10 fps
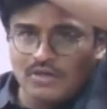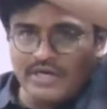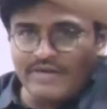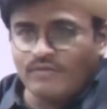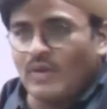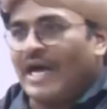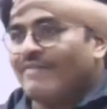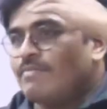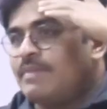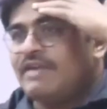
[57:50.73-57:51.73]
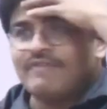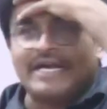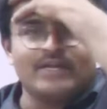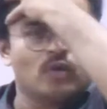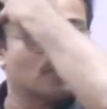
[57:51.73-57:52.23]
And if you have a brief
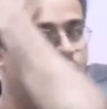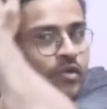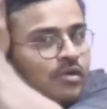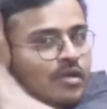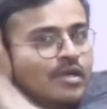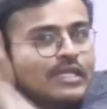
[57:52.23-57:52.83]
idea also,